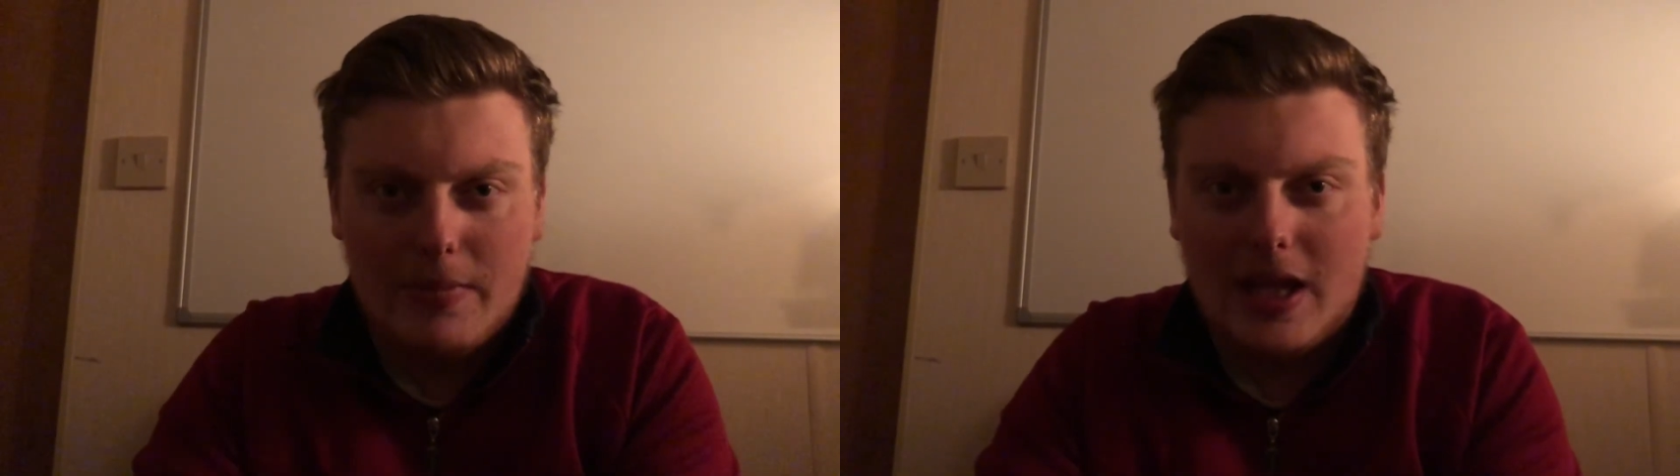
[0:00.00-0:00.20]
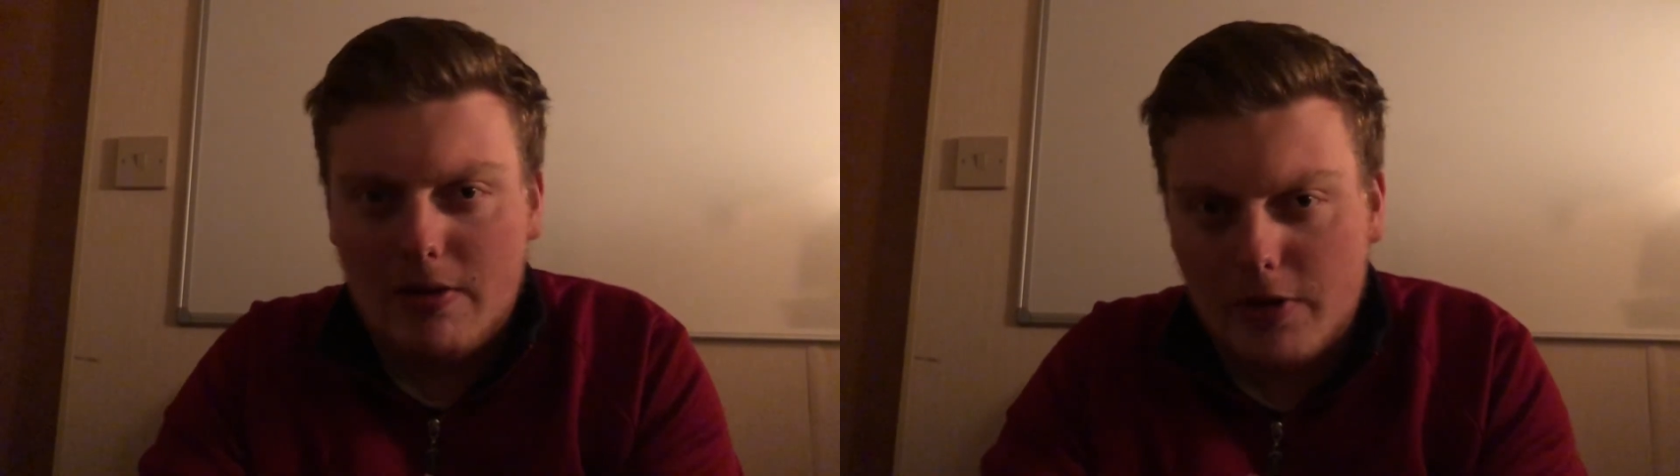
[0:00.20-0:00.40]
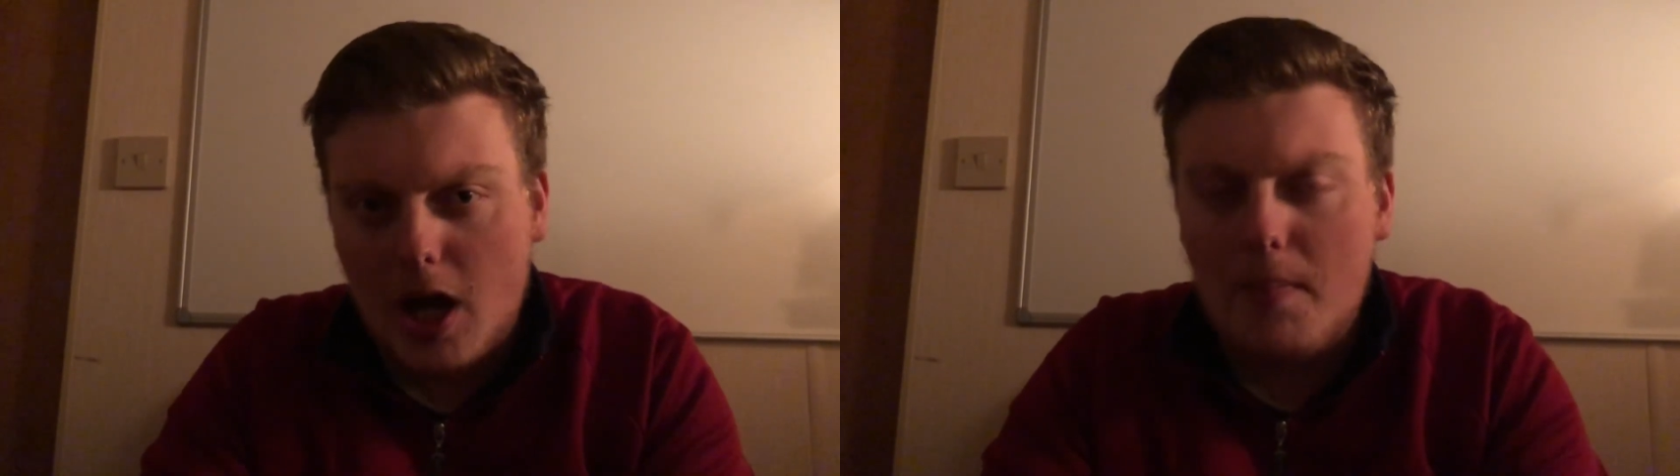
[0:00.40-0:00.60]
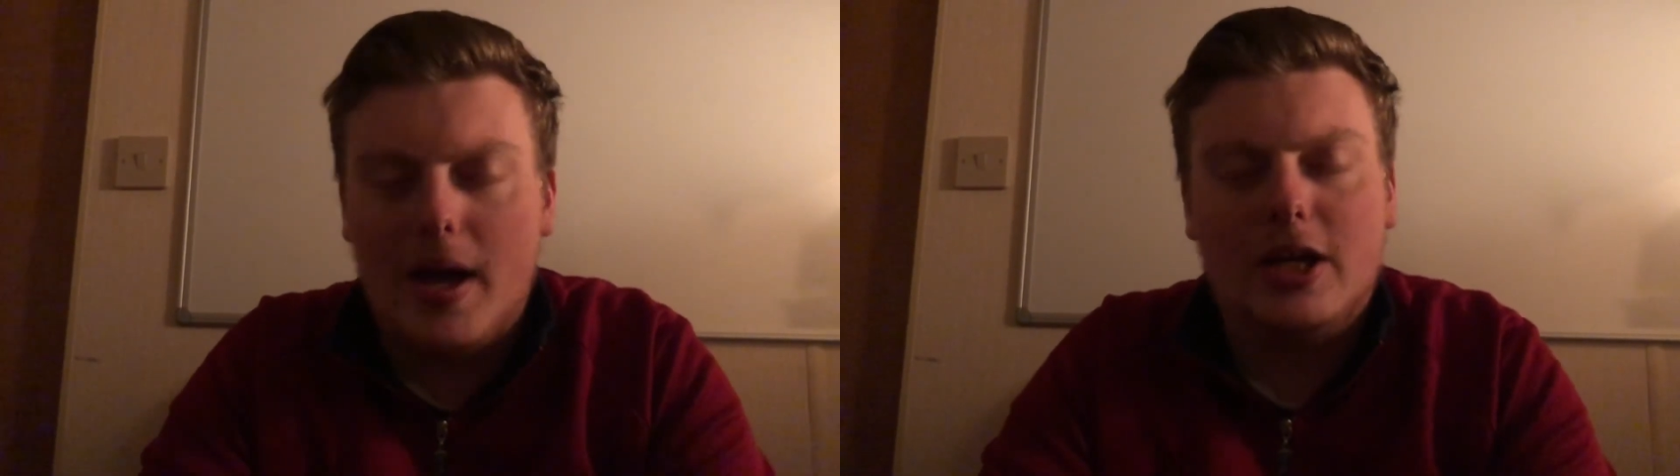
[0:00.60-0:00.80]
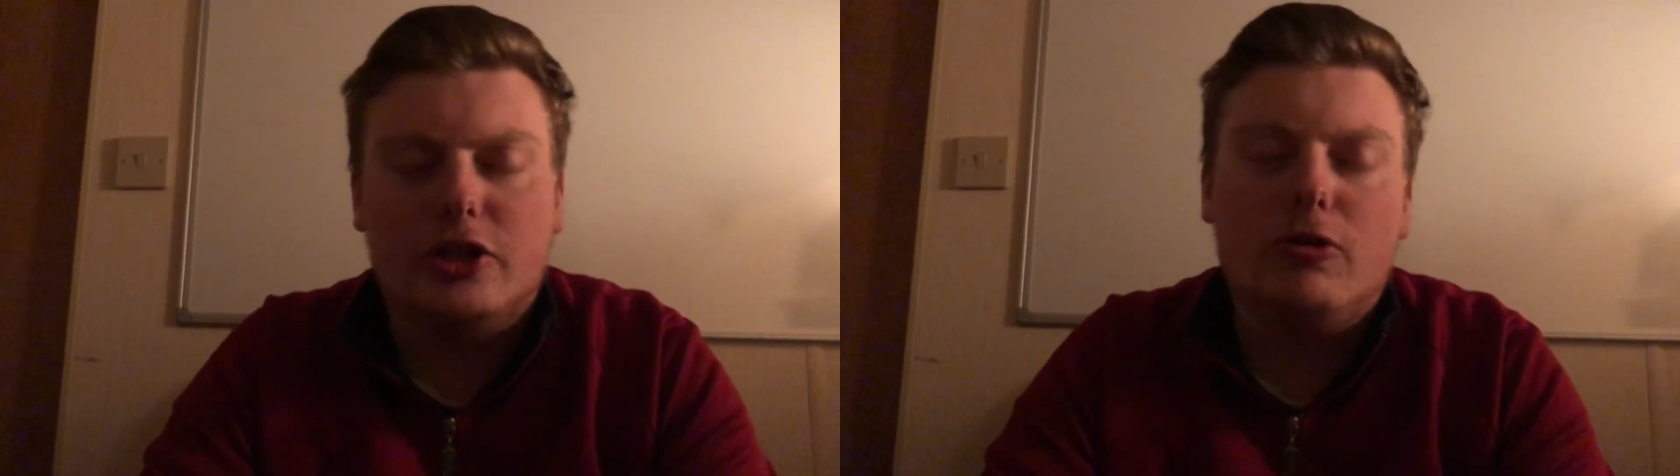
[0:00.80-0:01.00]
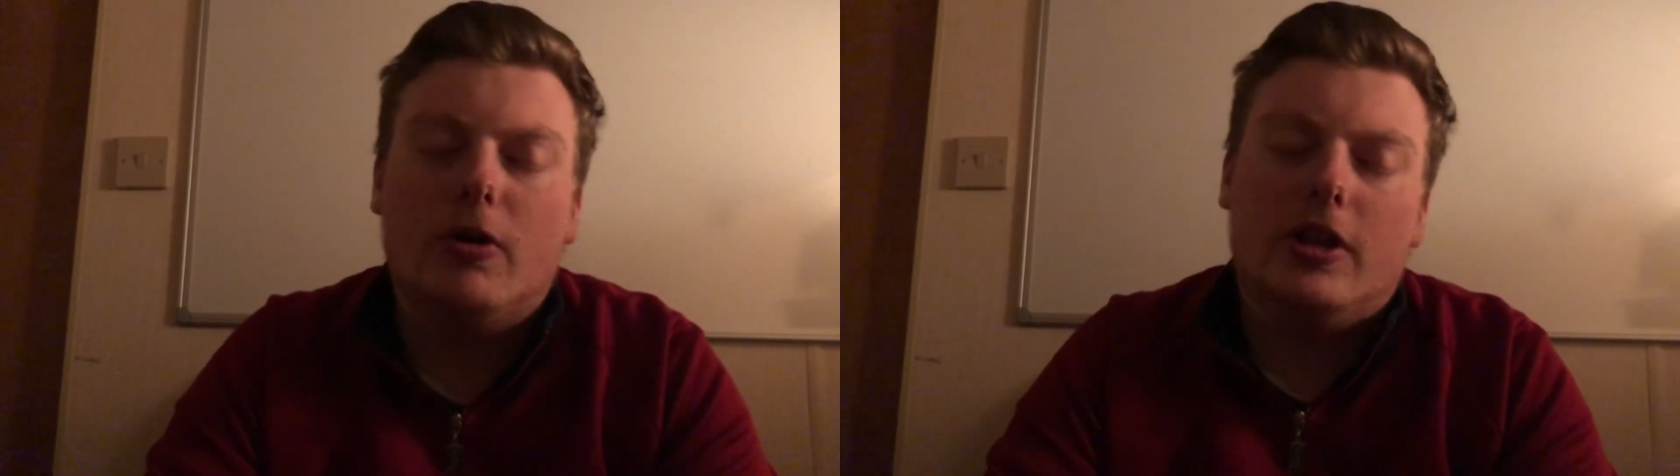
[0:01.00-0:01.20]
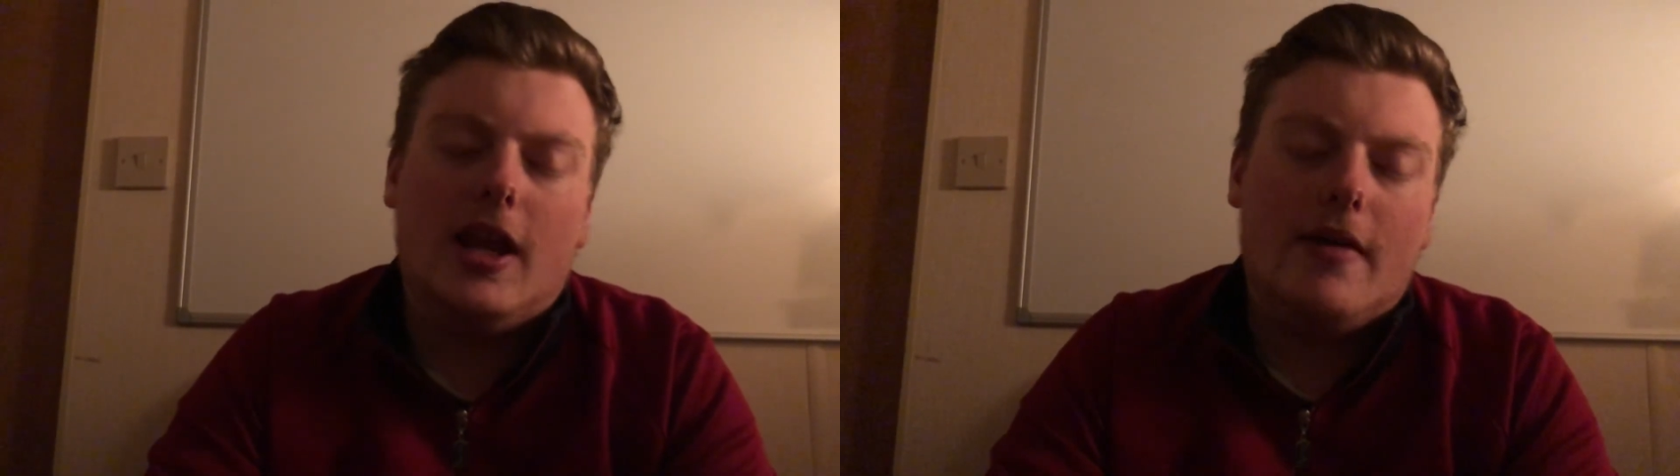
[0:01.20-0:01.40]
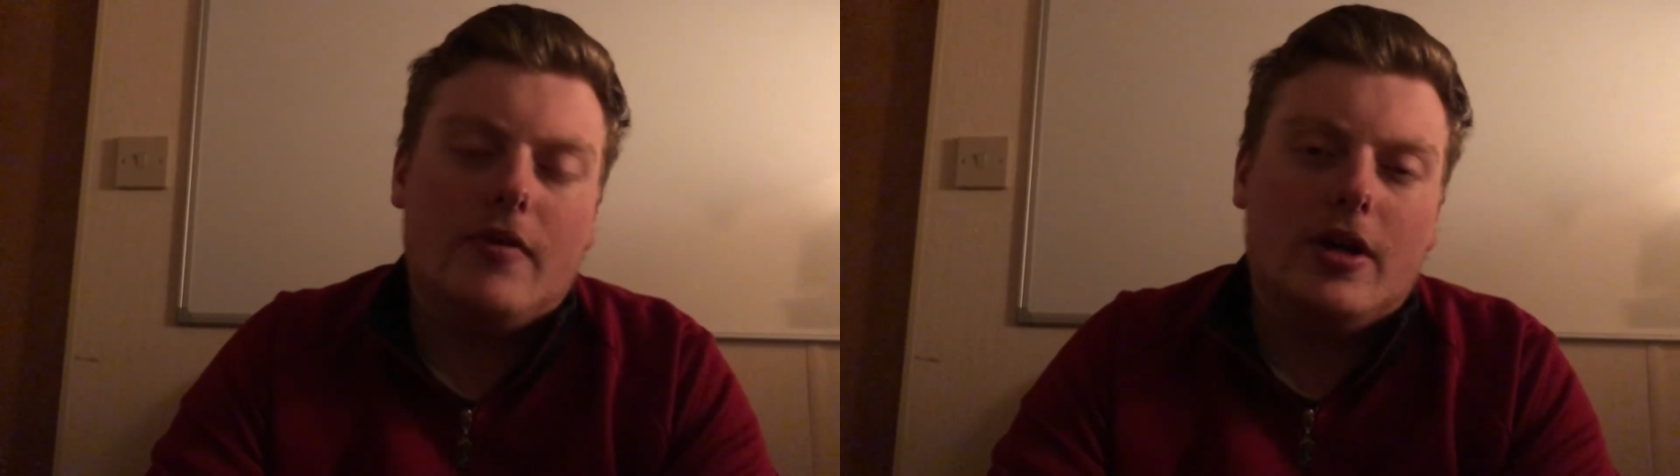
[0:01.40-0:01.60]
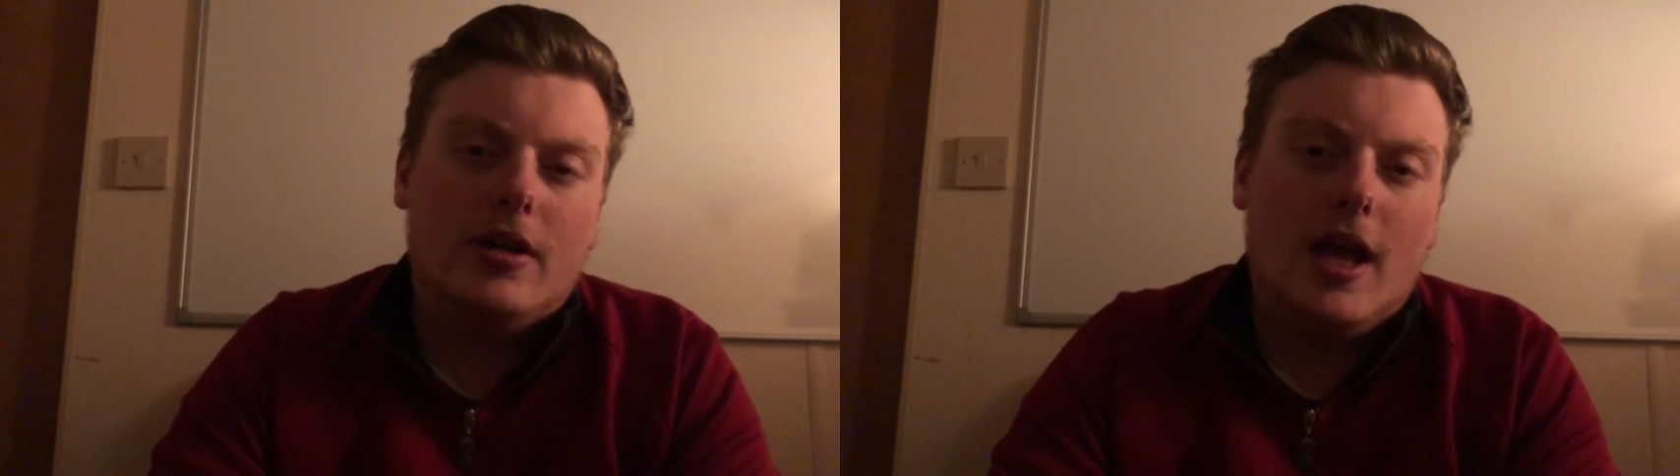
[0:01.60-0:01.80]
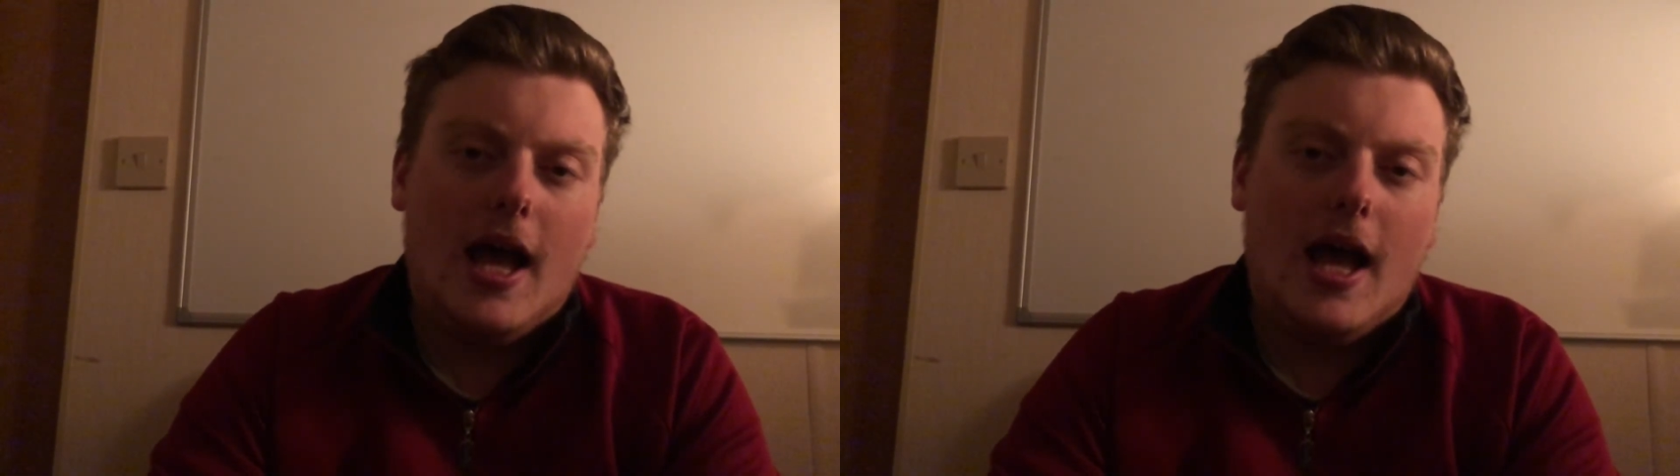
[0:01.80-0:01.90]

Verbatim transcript: and then he'll come back stronger than ever.